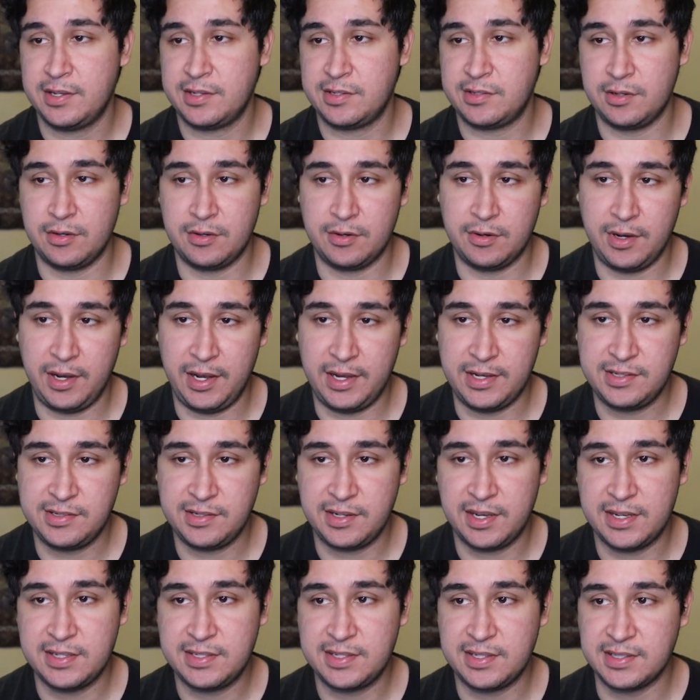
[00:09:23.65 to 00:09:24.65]
So as
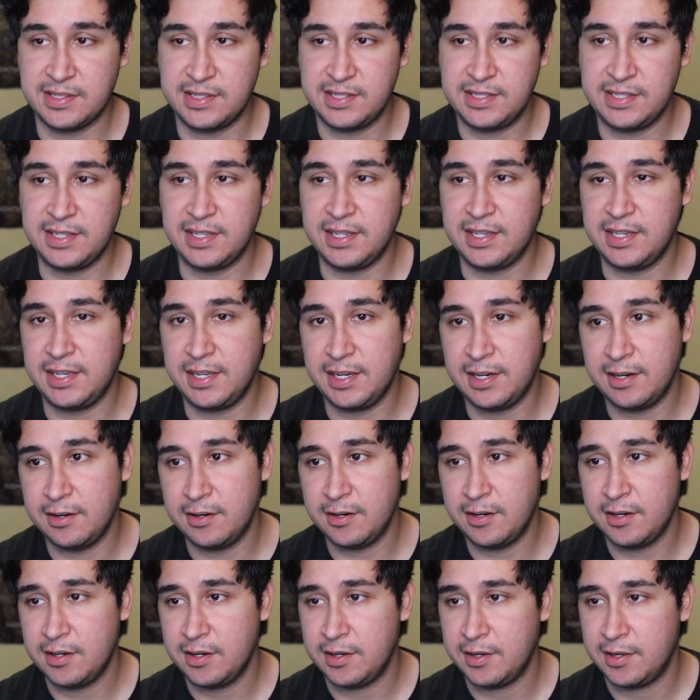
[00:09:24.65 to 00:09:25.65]
you guys can see
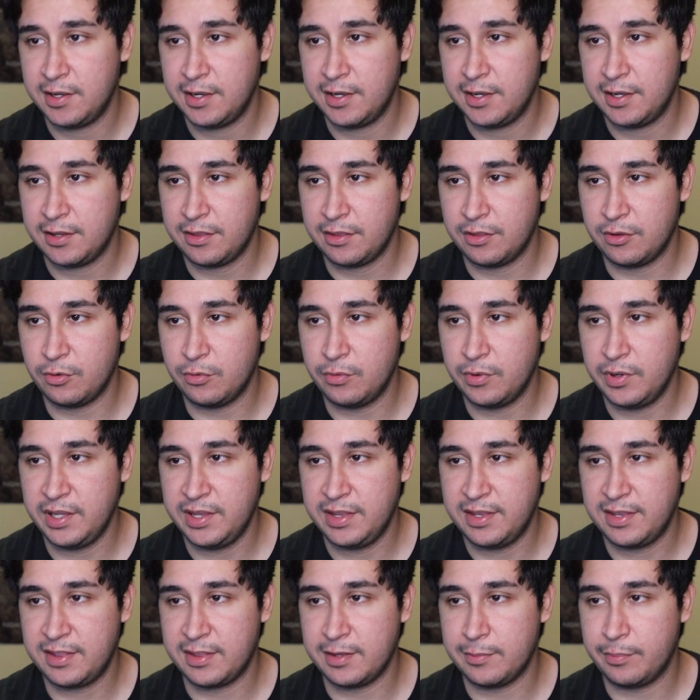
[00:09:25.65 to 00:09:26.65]
here, the
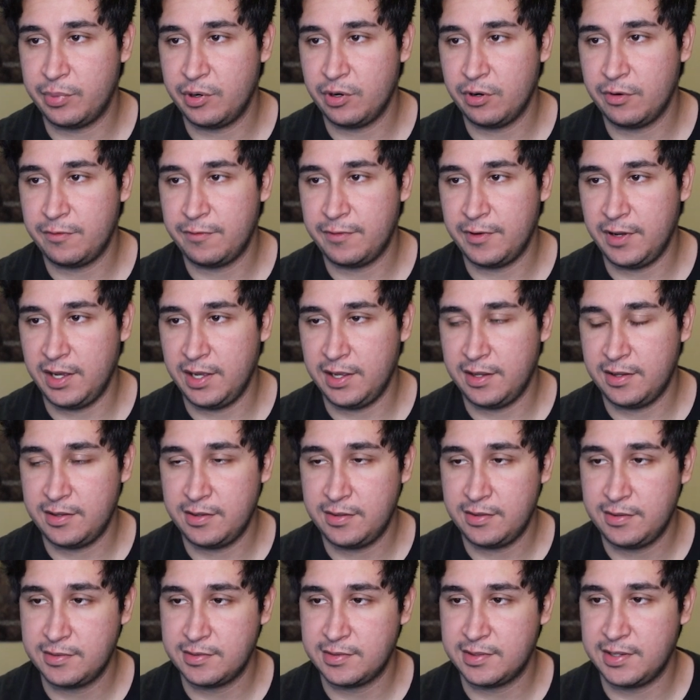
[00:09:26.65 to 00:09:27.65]
width, the
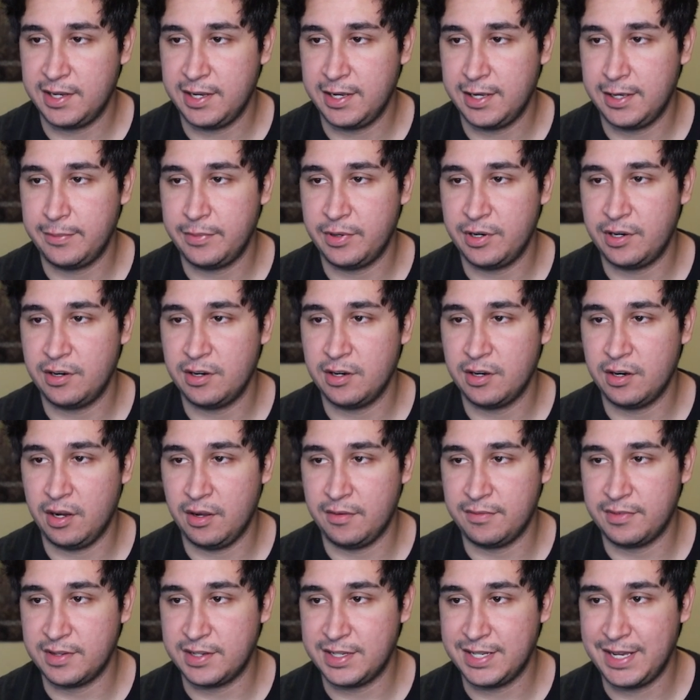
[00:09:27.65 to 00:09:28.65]
profile, diameter
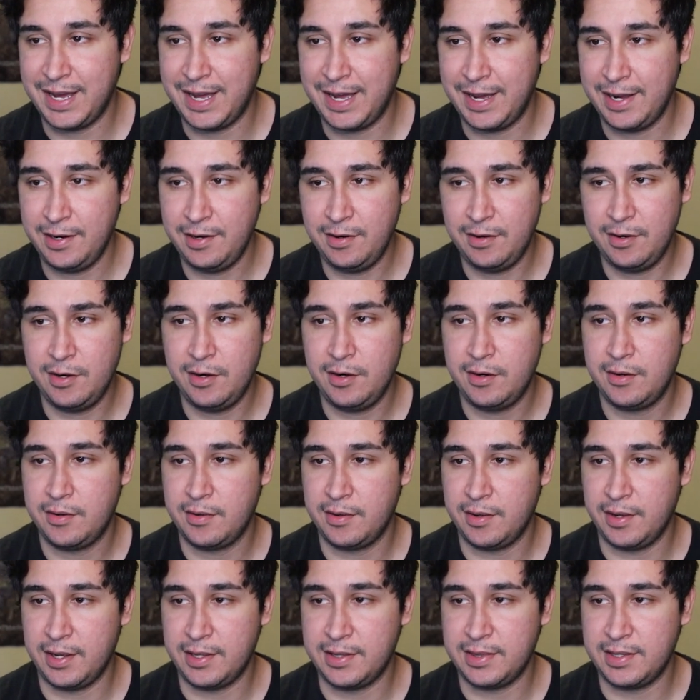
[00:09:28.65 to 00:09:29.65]
of the tire,
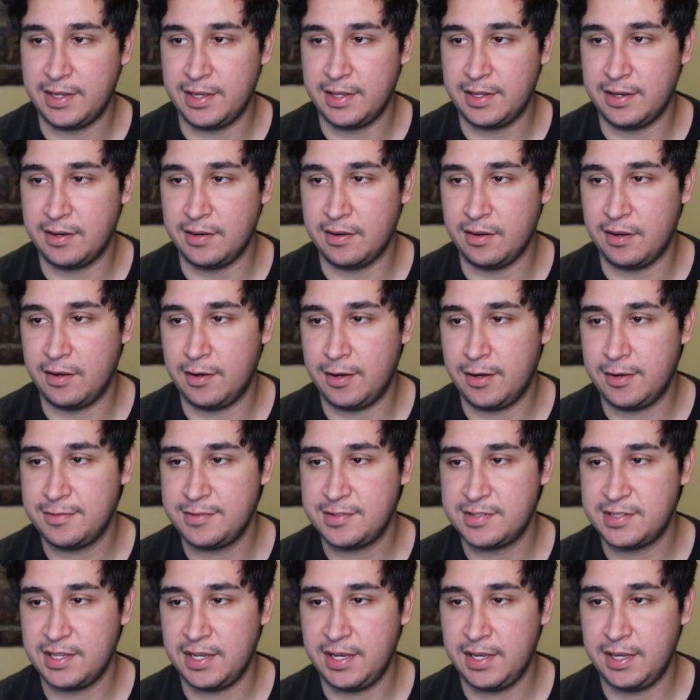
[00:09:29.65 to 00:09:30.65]
and then
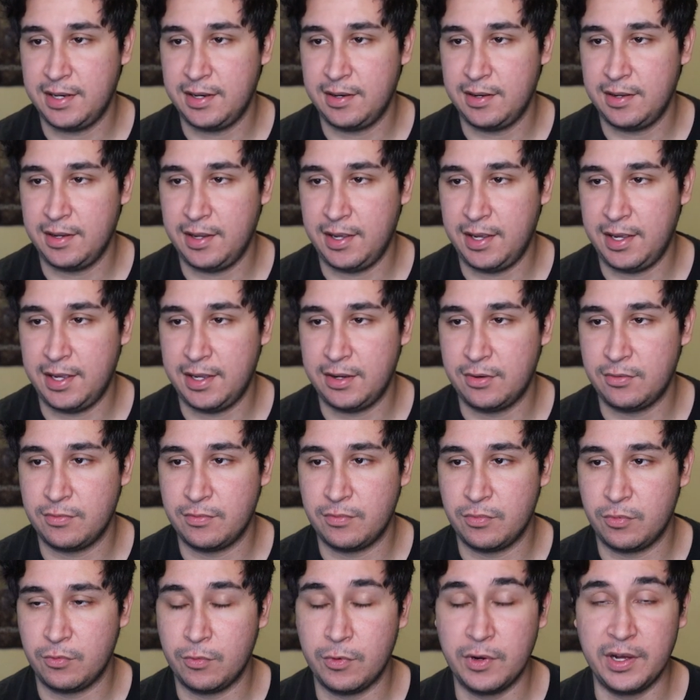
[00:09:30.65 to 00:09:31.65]
offset
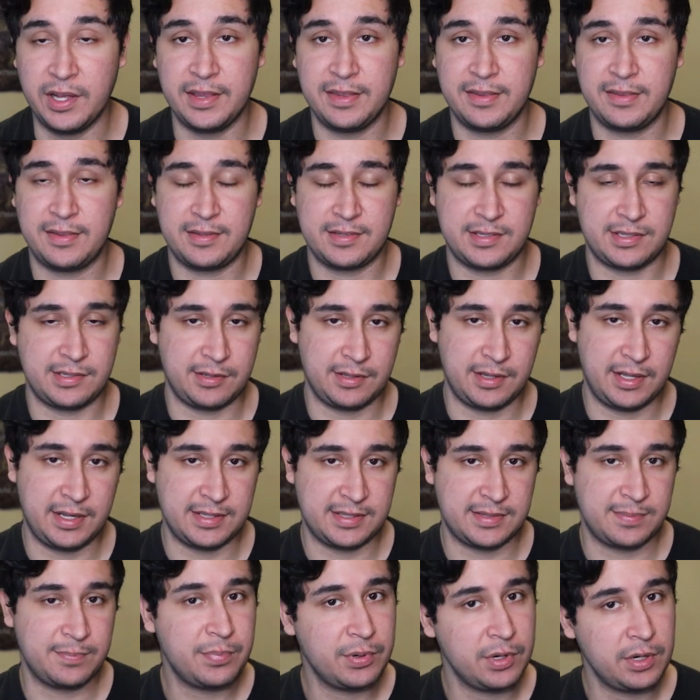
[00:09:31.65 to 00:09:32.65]
and width. So
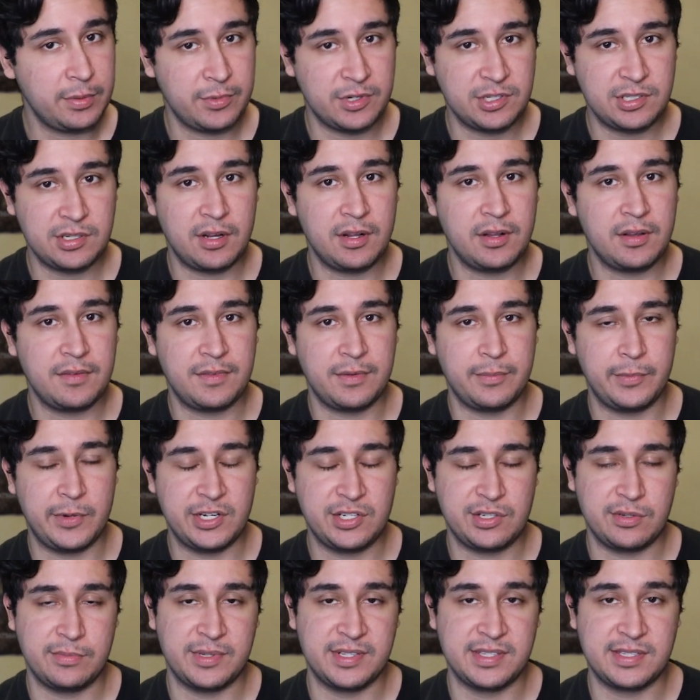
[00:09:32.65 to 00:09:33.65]
that's pretty much all of the
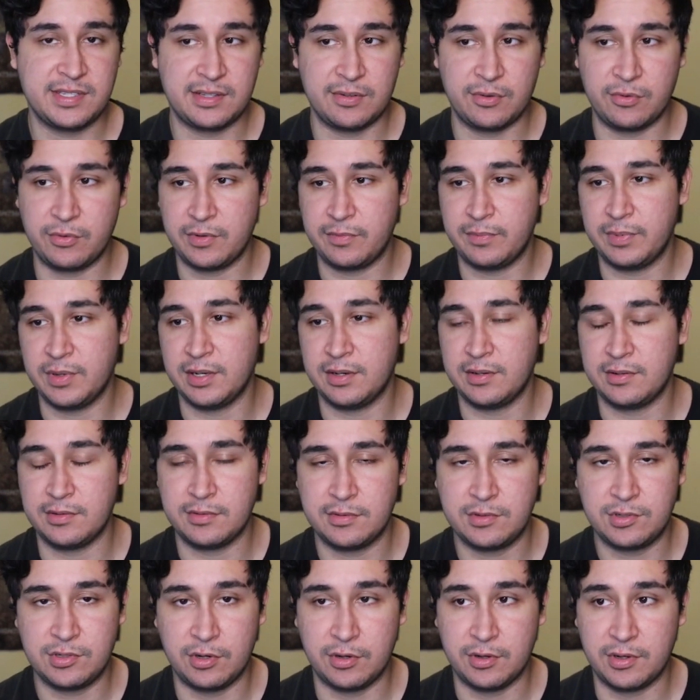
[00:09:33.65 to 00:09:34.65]
measurements that we've
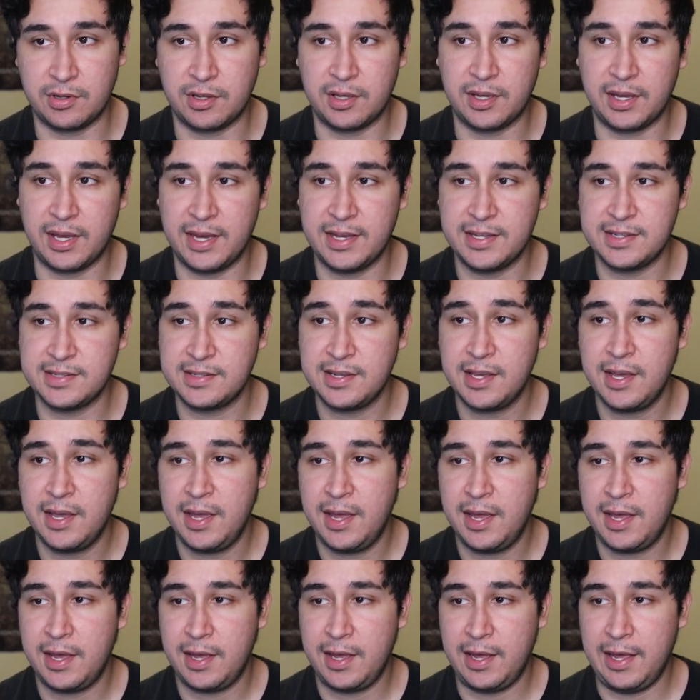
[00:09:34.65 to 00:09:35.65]
been showing you guys
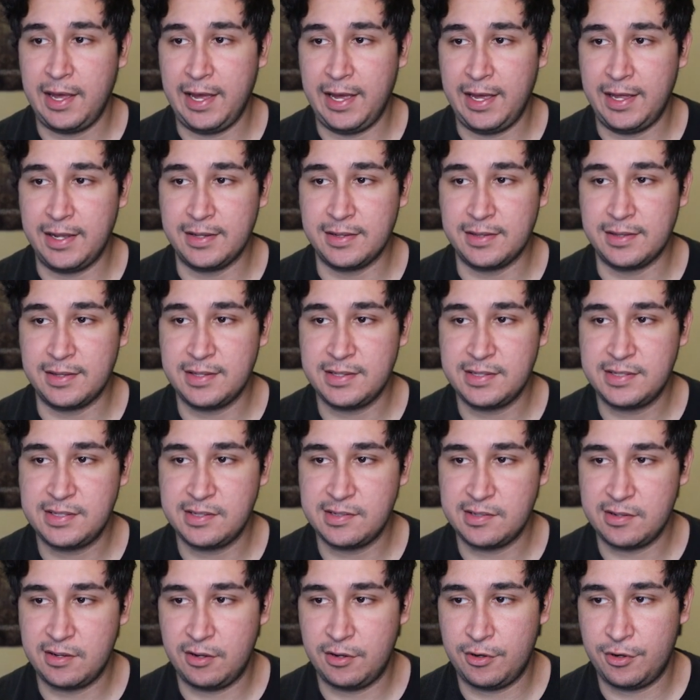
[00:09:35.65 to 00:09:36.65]
and this
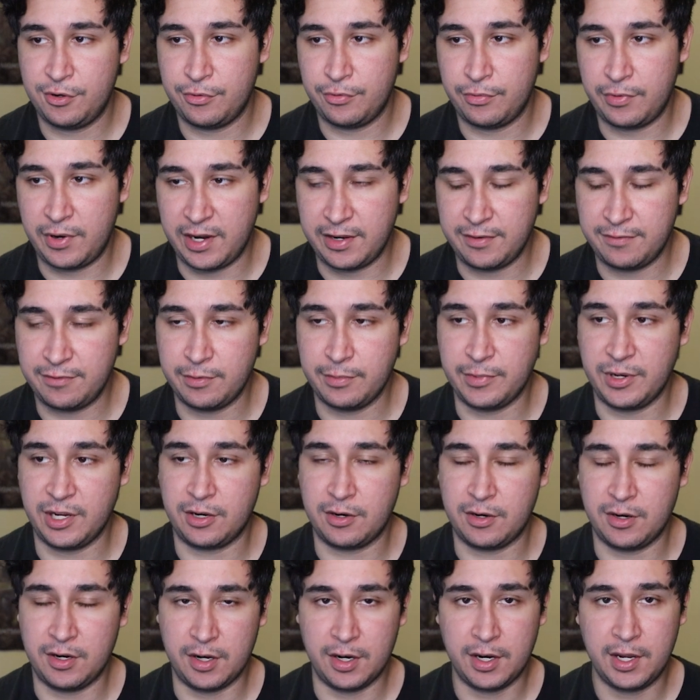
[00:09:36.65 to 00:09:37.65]
is all right for my
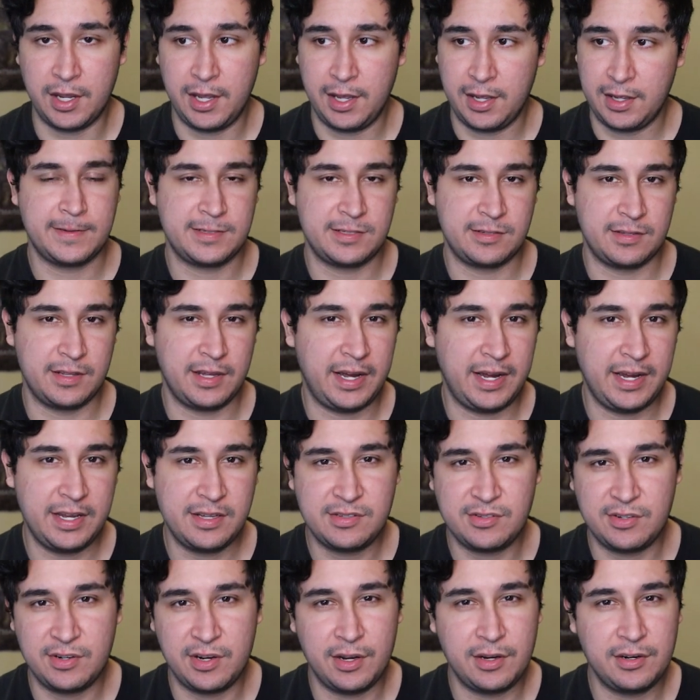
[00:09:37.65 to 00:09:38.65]
car. So the
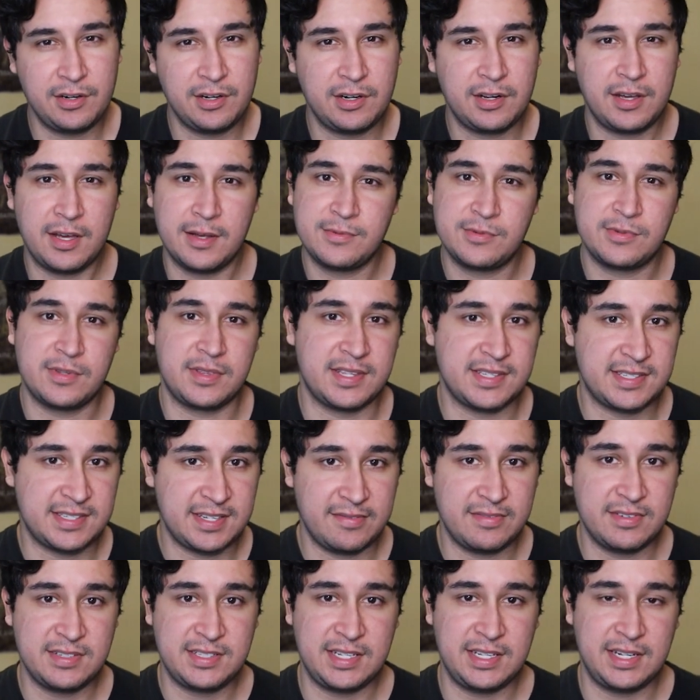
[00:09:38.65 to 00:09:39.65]
IS 300 comes with the
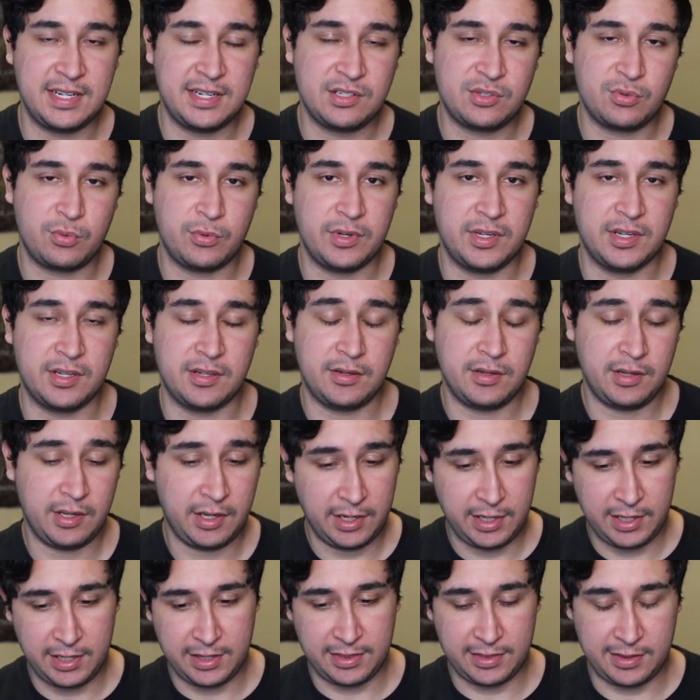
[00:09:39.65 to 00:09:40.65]
17 inch wheel,
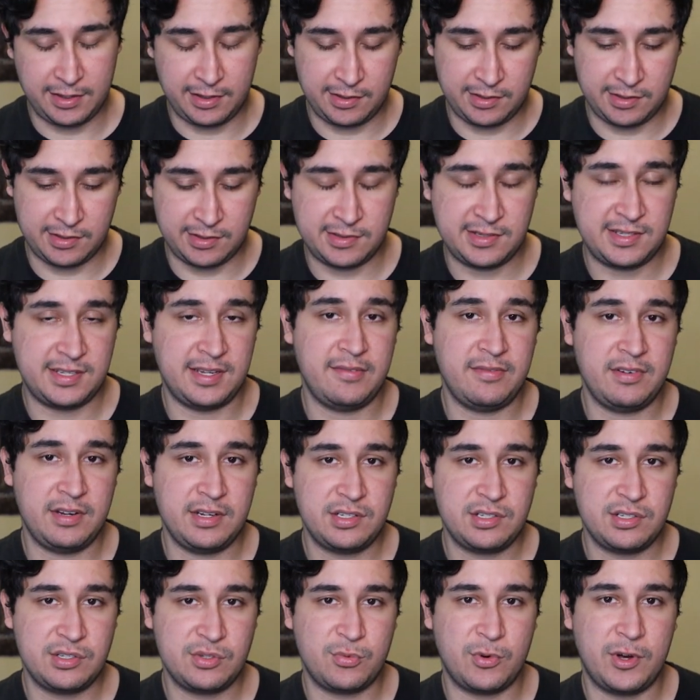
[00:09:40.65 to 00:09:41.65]
they're 7
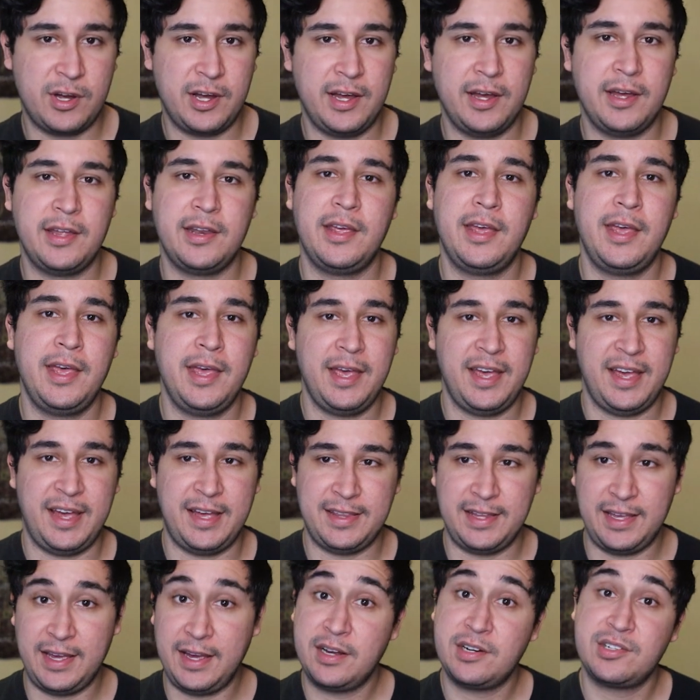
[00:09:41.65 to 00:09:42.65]
inches wide,
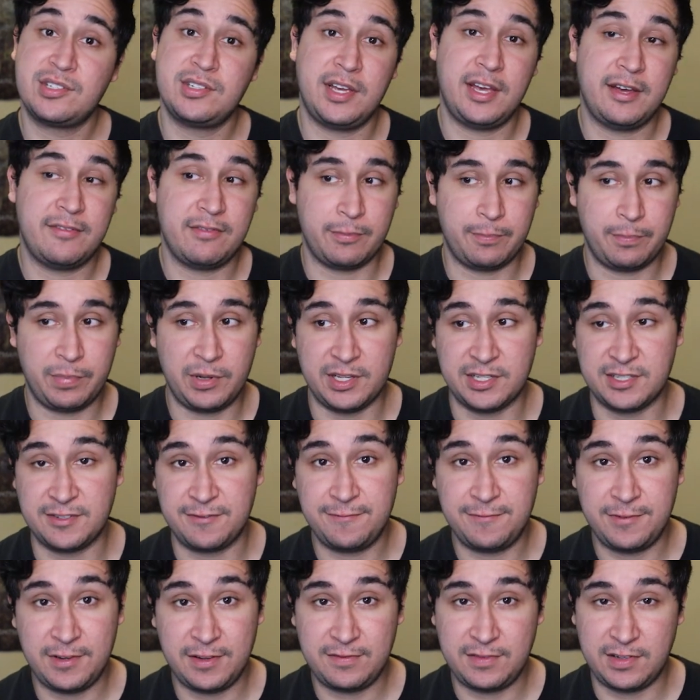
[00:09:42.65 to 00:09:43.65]
and they actually have a plus
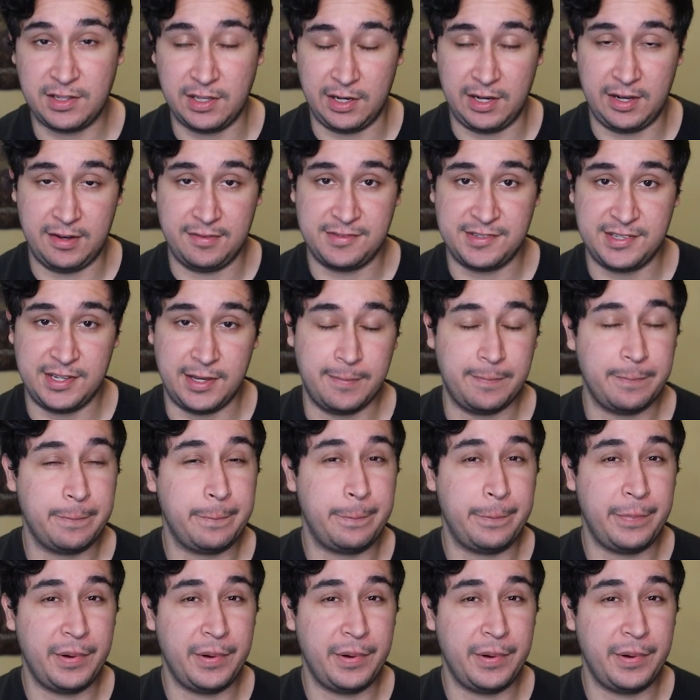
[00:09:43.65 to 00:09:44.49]
50 offset.